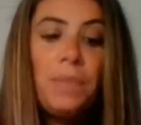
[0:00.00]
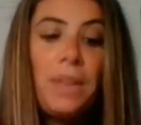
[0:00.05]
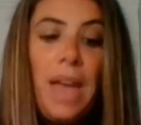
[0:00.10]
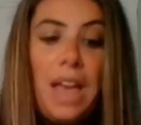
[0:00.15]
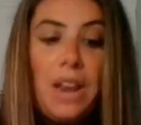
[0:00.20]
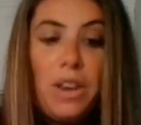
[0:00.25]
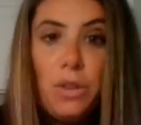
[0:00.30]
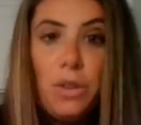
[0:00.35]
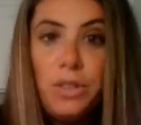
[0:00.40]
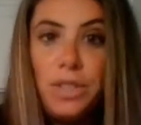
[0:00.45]

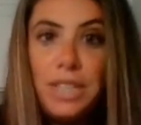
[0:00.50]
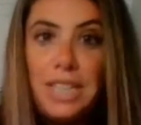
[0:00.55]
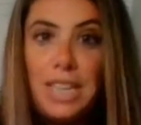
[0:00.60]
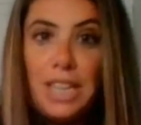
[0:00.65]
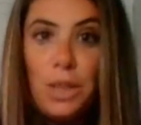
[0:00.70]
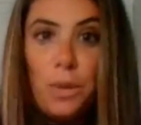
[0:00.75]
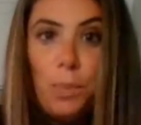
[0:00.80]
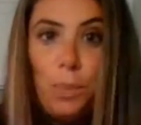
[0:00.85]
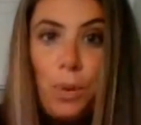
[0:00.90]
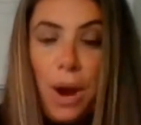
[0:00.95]
And you'll see
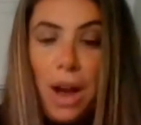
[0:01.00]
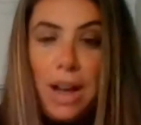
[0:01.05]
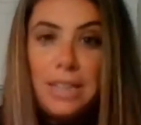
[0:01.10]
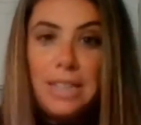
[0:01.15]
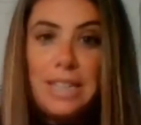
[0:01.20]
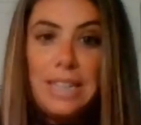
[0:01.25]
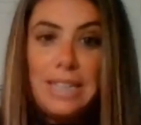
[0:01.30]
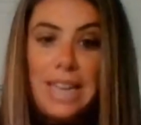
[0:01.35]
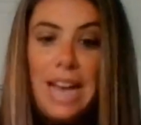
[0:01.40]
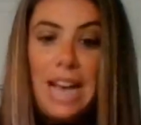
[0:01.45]
the
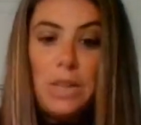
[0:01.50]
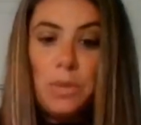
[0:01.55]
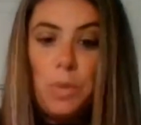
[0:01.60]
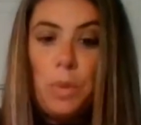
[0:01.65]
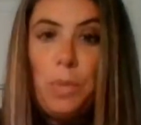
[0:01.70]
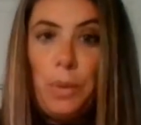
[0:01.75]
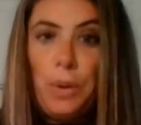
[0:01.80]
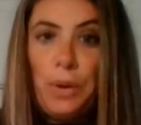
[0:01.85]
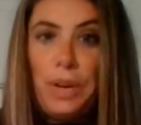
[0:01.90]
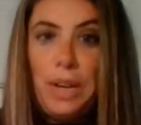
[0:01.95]
process as we
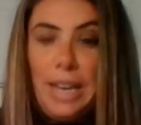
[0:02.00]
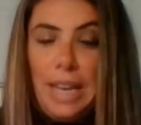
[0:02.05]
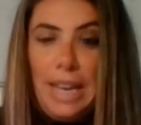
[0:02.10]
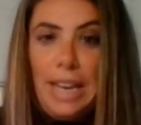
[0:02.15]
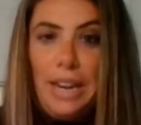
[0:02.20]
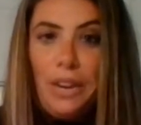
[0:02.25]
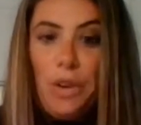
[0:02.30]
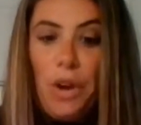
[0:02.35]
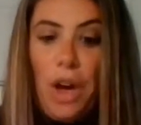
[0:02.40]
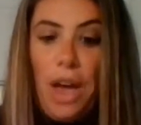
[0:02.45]
put it
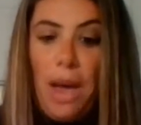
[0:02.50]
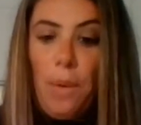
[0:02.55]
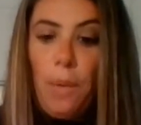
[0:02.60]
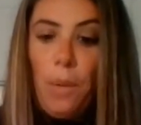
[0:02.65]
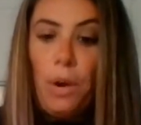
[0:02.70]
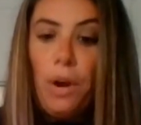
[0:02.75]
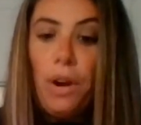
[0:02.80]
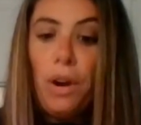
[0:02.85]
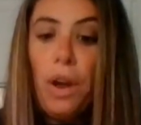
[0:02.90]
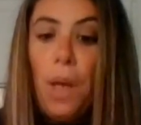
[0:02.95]
in
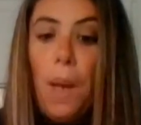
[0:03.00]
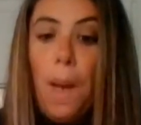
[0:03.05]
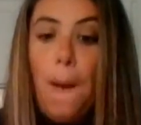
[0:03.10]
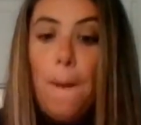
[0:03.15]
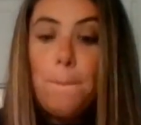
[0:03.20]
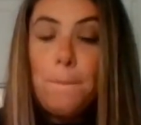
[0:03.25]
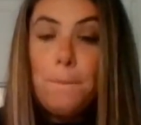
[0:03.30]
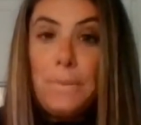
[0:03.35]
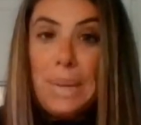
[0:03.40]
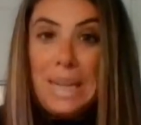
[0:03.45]
our
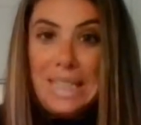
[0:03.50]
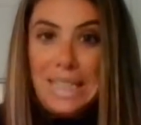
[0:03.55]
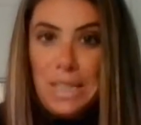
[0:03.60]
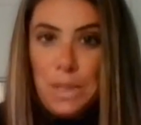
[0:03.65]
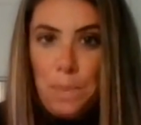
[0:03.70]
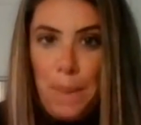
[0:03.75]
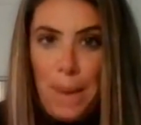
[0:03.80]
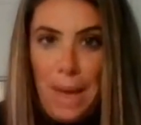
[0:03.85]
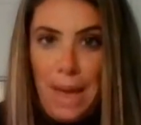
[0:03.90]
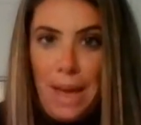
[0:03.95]
bundt
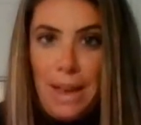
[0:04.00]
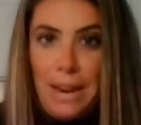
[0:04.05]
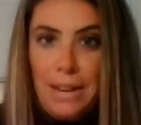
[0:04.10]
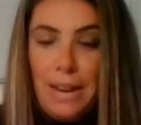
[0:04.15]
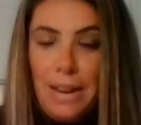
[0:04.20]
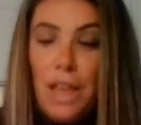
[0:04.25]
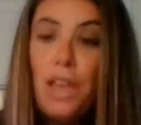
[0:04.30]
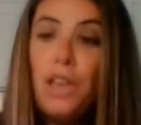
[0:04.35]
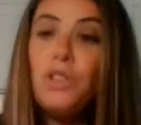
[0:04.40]
pan.